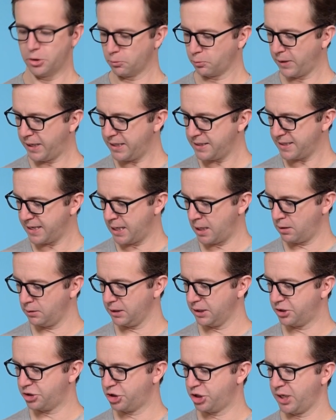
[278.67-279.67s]
So right
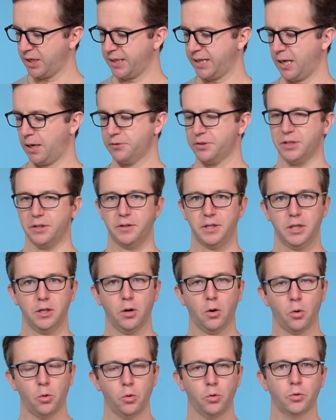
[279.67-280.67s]
now, let's check out
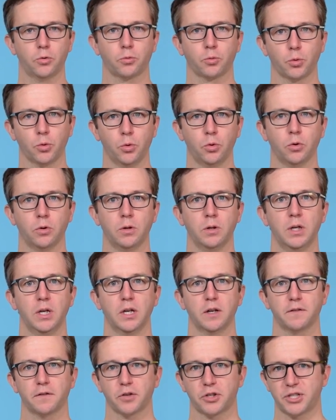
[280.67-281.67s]
the old
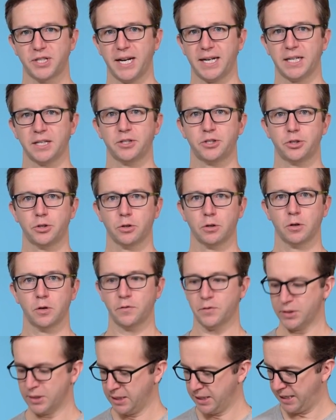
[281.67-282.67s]
rule for second
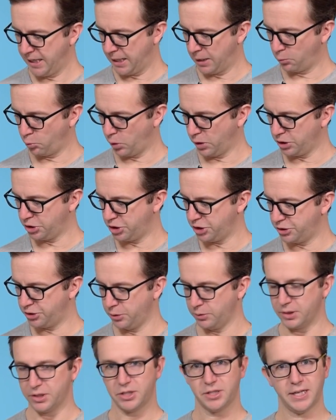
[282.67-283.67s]
serves and what you
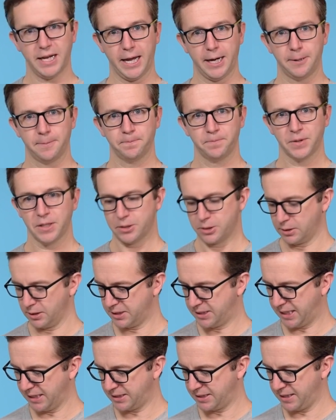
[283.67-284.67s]
should do instead. So
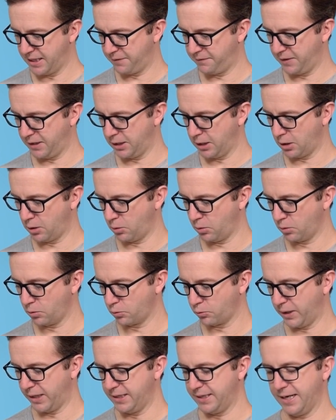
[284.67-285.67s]
let's get to that video
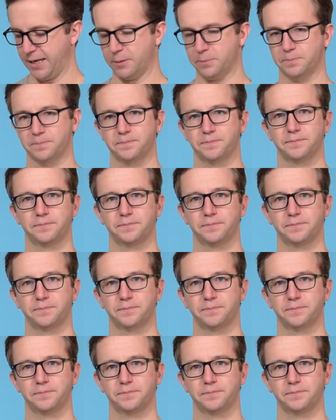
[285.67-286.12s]
right now.